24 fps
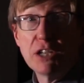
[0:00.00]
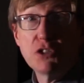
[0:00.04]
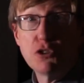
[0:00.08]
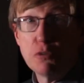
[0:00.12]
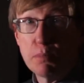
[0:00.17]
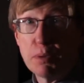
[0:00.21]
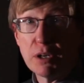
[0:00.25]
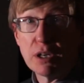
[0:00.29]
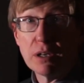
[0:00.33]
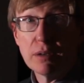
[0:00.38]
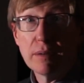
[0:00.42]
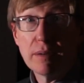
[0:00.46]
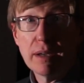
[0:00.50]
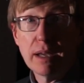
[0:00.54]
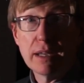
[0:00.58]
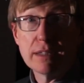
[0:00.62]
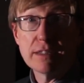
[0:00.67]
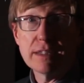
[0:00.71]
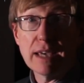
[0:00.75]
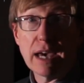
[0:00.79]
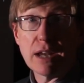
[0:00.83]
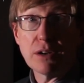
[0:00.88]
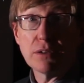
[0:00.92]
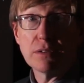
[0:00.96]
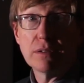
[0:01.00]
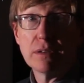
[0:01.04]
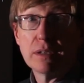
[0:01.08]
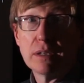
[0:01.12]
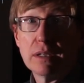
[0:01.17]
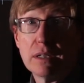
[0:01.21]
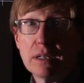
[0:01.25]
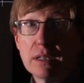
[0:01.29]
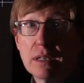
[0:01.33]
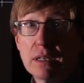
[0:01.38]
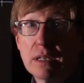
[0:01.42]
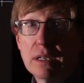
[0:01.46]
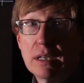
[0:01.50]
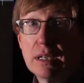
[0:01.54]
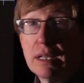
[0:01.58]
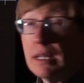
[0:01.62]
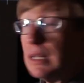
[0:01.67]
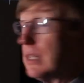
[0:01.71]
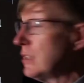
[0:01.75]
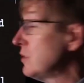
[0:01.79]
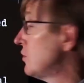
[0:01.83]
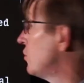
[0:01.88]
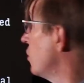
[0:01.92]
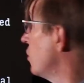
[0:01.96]
Jupiter and Saturn.
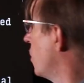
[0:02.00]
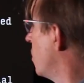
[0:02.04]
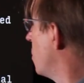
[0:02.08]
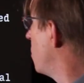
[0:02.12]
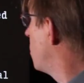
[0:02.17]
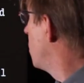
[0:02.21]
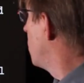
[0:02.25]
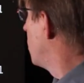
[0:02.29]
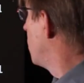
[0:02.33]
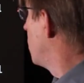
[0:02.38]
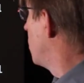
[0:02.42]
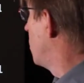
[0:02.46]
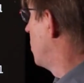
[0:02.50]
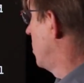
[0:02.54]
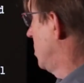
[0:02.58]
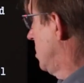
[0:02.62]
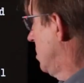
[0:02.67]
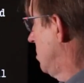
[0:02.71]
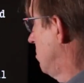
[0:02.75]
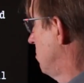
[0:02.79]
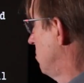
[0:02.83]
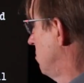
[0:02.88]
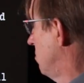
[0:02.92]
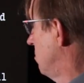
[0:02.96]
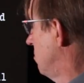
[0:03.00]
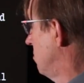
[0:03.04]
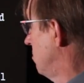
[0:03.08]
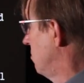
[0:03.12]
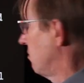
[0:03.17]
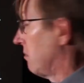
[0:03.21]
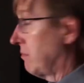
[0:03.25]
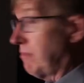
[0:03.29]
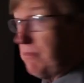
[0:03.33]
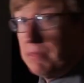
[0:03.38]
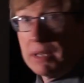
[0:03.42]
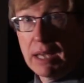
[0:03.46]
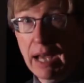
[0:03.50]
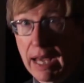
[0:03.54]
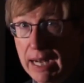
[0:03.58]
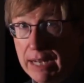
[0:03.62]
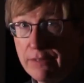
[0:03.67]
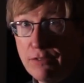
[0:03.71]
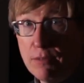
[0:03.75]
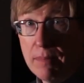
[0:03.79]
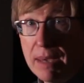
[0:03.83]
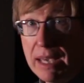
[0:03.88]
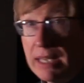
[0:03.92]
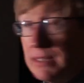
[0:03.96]
So, kind of
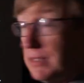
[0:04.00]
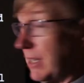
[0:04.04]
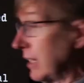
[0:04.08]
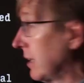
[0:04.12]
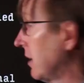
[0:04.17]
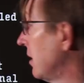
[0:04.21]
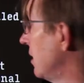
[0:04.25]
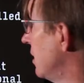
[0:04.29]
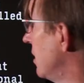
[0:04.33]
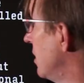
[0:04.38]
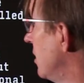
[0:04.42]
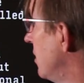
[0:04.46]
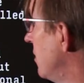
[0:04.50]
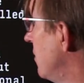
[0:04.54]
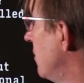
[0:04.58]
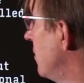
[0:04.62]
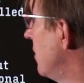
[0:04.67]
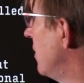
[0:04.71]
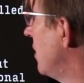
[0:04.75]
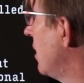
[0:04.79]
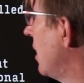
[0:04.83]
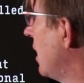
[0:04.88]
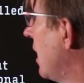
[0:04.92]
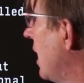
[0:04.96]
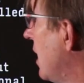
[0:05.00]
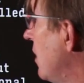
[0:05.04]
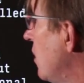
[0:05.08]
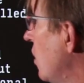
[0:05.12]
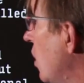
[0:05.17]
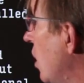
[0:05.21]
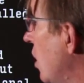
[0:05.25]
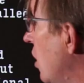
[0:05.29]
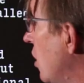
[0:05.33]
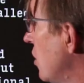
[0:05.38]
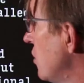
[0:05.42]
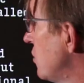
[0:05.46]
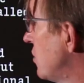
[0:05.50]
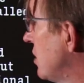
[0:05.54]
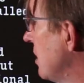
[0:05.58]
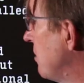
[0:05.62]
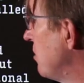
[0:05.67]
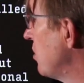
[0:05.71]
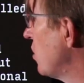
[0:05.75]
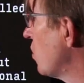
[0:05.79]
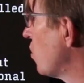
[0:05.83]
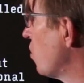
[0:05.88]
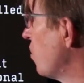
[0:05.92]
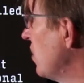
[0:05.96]
amazing. And some
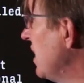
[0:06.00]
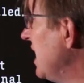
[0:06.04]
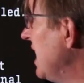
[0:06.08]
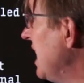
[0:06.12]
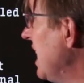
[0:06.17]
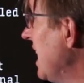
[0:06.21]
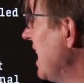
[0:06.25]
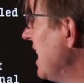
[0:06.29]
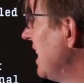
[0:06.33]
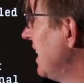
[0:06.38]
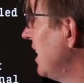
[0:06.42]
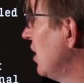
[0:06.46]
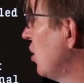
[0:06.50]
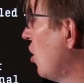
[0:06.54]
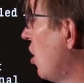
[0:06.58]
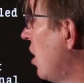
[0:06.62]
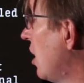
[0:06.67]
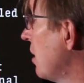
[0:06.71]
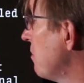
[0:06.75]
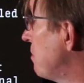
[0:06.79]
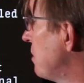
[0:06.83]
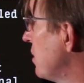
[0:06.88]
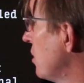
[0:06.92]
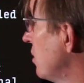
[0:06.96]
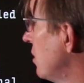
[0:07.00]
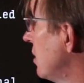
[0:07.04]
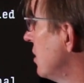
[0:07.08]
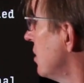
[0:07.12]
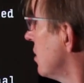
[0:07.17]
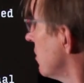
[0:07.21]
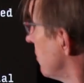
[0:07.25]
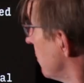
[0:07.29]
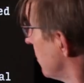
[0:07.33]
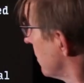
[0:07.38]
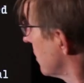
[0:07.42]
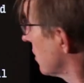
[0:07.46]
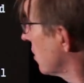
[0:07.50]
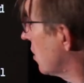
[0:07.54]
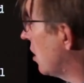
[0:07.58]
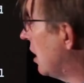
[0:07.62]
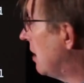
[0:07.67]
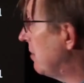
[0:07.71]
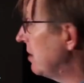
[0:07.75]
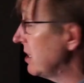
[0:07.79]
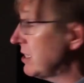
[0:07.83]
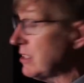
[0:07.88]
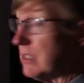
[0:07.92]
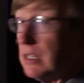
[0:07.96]
of the really long period
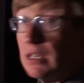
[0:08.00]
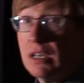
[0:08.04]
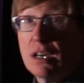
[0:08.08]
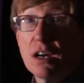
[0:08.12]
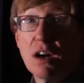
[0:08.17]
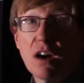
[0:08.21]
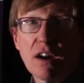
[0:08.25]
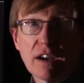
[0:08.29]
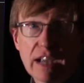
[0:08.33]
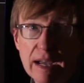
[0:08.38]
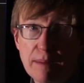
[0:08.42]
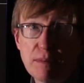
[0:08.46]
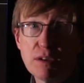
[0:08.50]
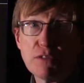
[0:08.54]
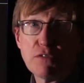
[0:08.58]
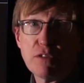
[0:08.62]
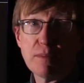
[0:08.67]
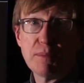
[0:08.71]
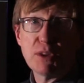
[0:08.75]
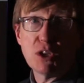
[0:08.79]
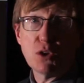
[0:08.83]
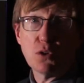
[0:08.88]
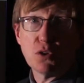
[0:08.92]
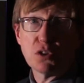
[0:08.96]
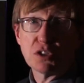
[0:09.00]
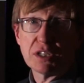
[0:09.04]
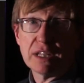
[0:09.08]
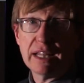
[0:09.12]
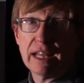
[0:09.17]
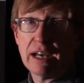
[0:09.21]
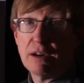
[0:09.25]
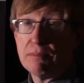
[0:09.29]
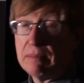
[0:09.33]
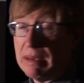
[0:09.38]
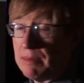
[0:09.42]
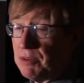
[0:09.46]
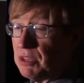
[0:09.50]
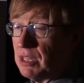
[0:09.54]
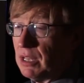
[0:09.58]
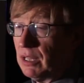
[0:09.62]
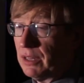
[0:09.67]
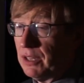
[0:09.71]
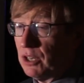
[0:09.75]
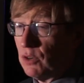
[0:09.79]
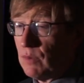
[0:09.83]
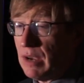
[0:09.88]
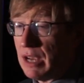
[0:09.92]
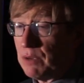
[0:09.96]
comets are coming from the Oort Cloud. Maybe they'll
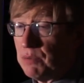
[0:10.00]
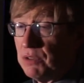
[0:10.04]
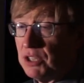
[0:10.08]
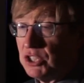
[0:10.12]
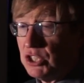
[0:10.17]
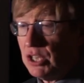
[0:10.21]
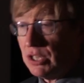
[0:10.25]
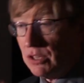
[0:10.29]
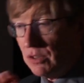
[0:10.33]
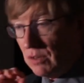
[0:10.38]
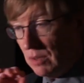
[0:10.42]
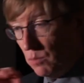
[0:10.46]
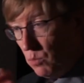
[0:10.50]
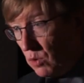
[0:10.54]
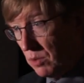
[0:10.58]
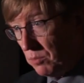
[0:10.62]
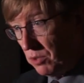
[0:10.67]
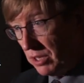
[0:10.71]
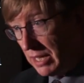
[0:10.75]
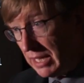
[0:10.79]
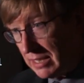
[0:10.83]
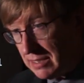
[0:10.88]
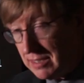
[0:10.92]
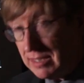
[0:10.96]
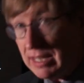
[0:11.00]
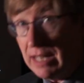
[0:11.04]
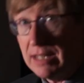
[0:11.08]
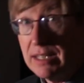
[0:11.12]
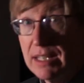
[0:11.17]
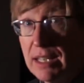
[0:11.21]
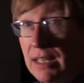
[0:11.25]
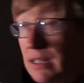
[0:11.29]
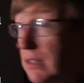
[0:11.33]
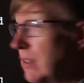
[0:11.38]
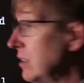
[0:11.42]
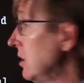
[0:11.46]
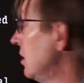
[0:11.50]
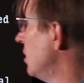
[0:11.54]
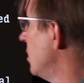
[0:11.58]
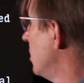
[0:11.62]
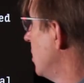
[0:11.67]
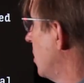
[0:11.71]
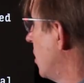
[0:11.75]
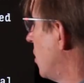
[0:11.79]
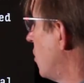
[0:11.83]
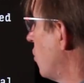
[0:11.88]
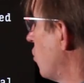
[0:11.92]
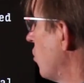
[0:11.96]
interact with each other and one will get sent in
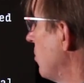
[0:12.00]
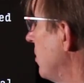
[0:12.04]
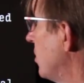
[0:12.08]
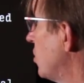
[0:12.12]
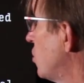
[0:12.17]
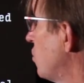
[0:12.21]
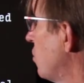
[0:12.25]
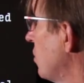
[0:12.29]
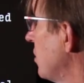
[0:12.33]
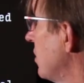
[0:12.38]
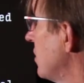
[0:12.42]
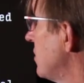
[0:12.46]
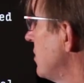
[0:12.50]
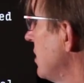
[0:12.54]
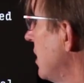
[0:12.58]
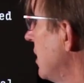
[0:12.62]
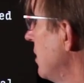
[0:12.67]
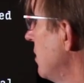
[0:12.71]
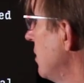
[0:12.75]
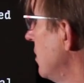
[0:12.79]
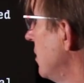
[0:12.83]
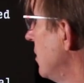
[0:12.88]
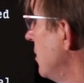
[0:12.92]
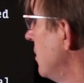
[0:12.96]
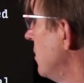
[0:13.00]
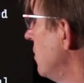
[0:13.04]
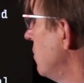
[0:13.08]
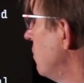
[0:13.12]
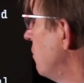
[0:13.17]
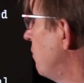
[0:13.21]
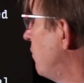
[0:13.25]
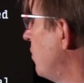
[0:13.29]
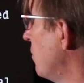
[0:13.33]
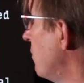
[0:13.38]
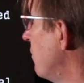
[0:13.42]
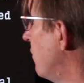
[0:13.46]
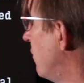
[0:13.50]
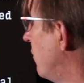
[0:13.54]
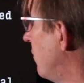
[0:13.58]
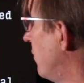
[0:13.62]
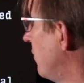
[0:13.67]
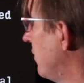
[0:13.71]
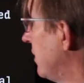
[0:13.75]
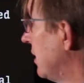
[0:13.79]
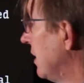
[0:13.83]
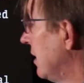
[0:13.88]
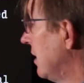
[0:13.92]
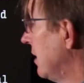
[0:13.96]
on an orbit toward the sun. Boom.
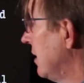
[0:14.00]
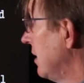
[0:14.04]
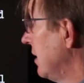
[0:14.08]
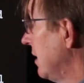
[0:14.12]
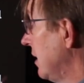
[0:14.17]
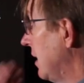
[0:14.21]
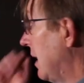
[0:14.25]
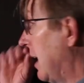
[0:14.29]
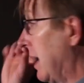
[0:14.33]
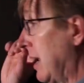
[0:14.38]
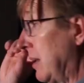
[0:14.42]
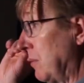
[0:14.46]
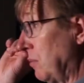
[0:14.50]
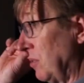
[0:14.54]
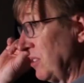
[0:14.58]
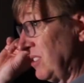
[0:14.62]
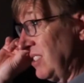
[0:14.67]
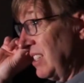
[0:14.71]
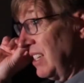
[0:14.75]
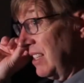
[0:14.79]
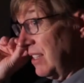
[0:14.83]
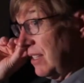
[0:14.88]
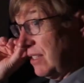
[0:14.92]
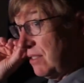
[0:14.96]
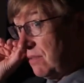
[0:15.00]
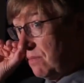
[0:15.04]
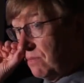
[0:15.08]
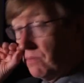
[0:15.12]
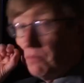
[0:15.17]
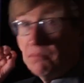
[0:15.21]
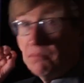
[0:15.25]
And we'll see this